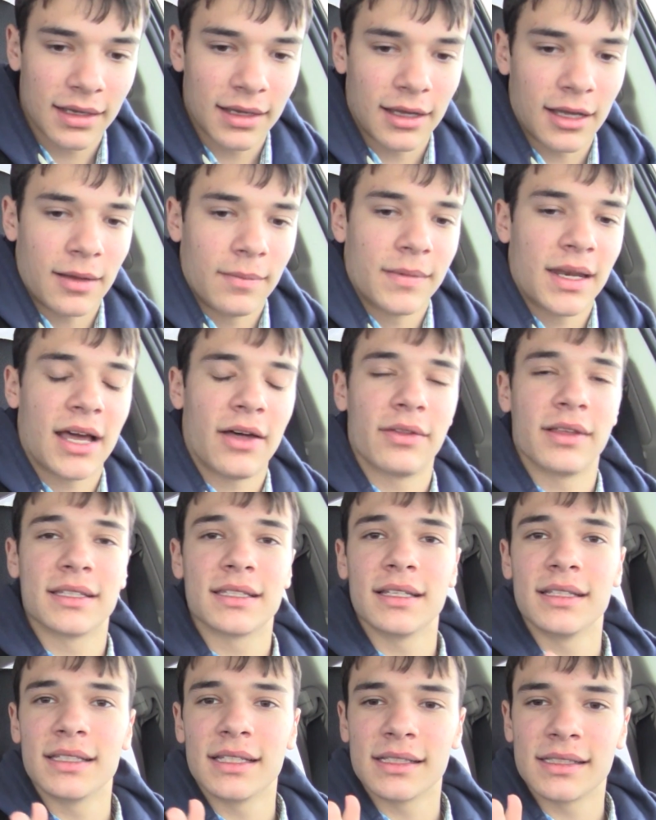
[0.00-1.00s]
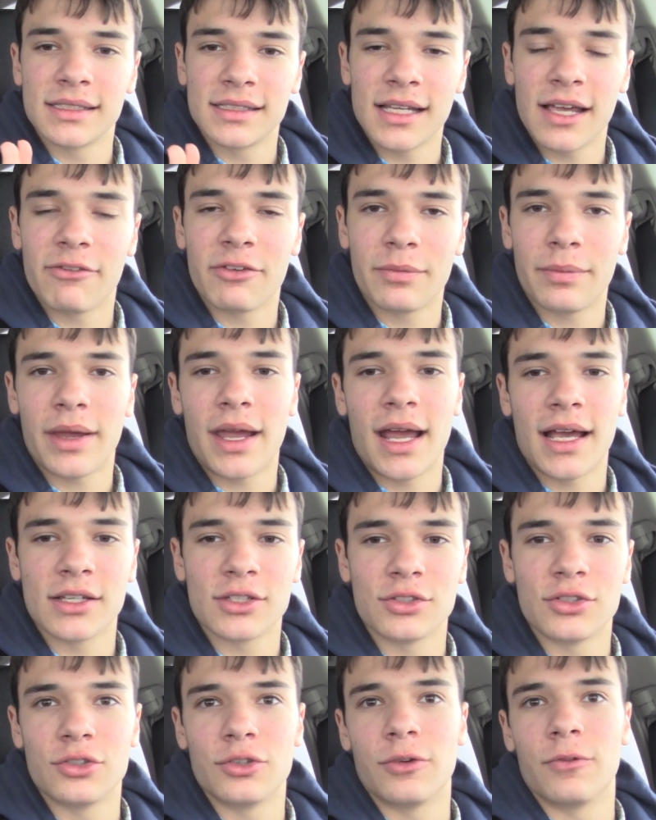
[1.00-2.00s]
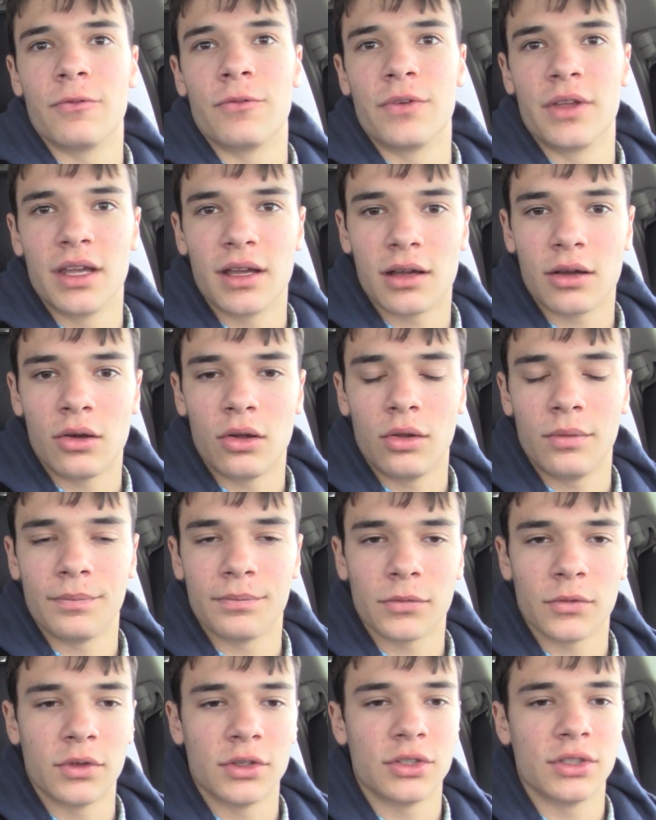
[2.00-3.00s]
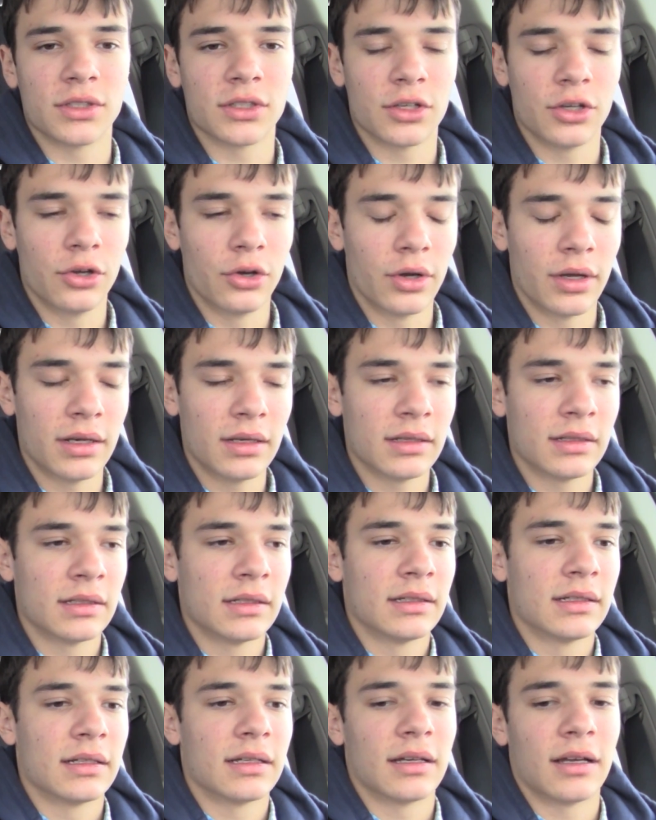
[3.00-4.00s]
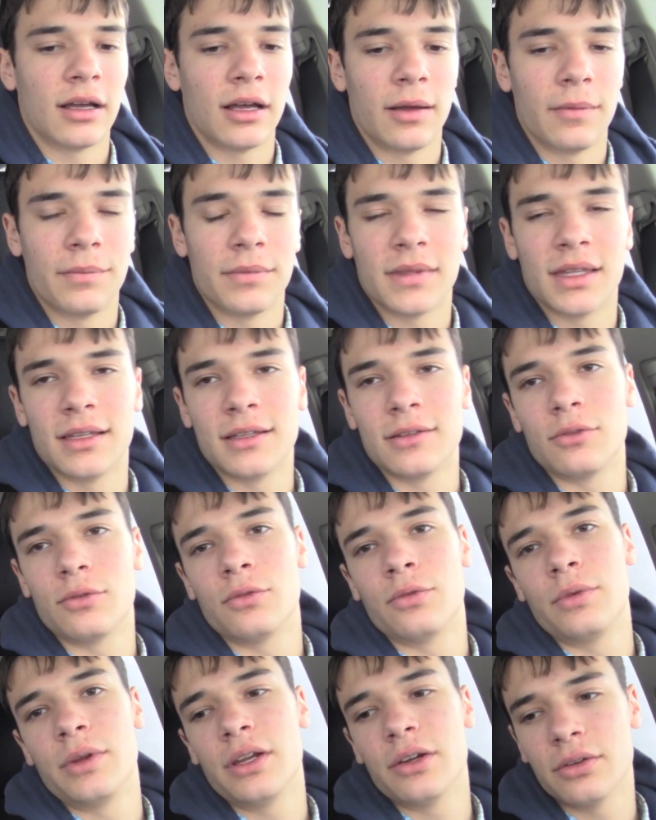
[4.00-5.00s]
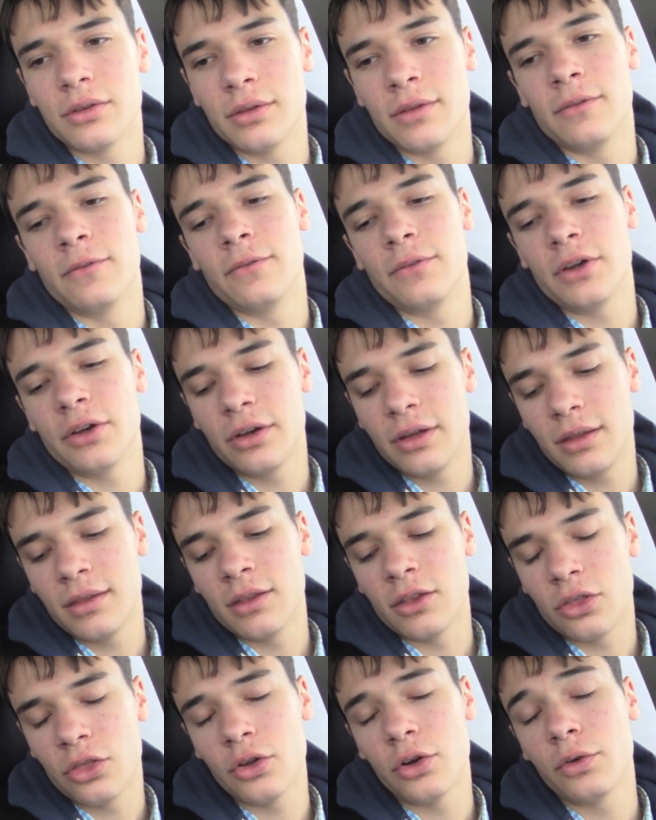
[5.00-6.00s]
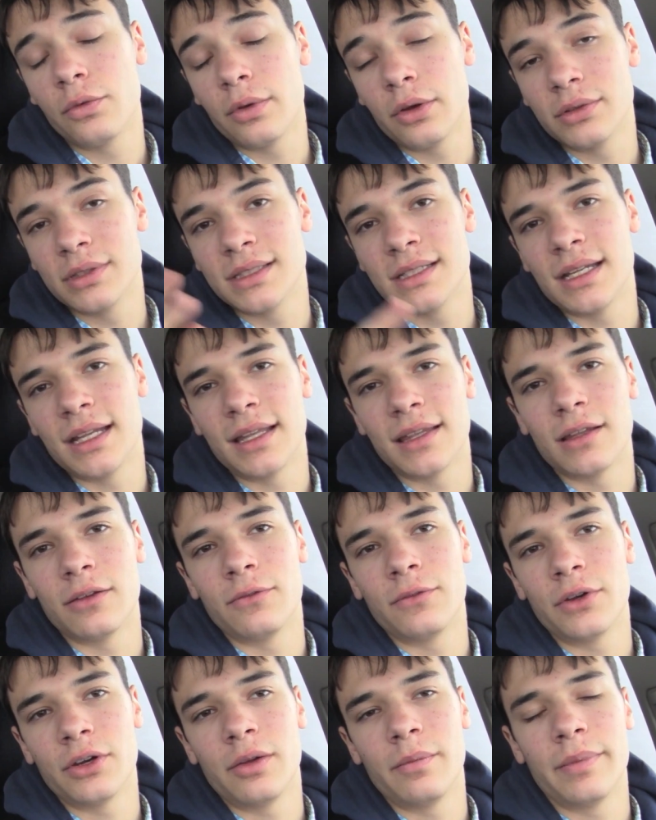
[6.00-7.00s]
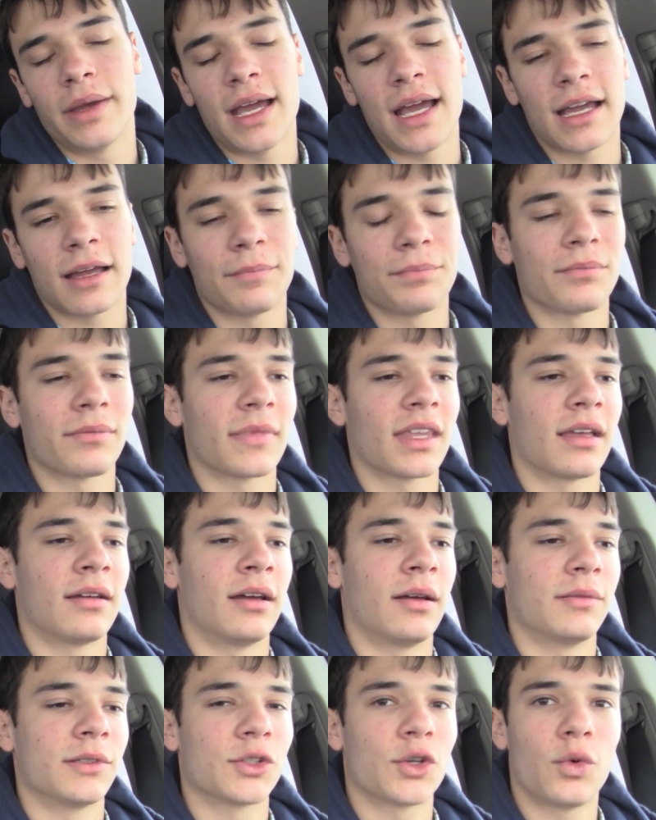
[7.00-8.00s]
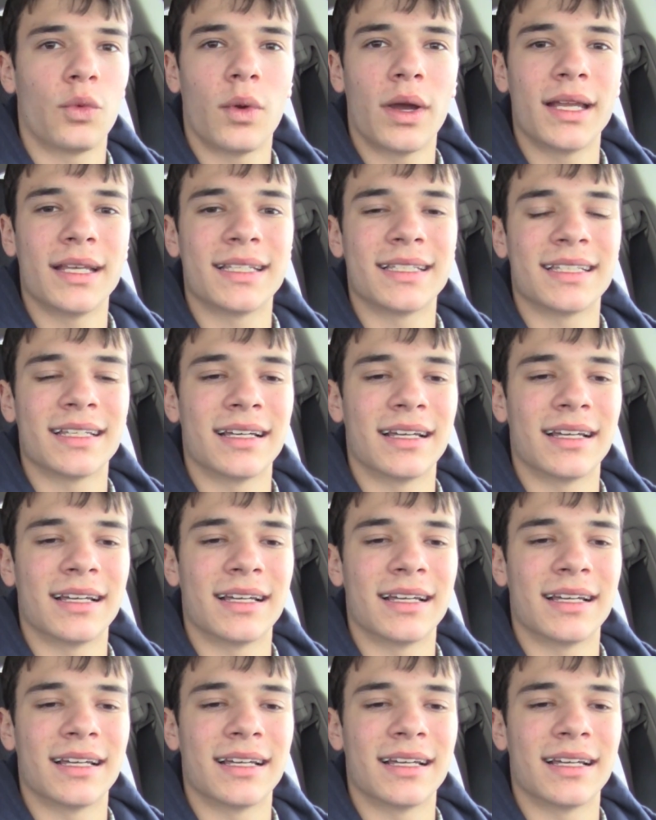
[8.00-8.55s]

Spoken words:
Now this is a 7-passenger vehicle, which is good. The third row seating in the very back is quite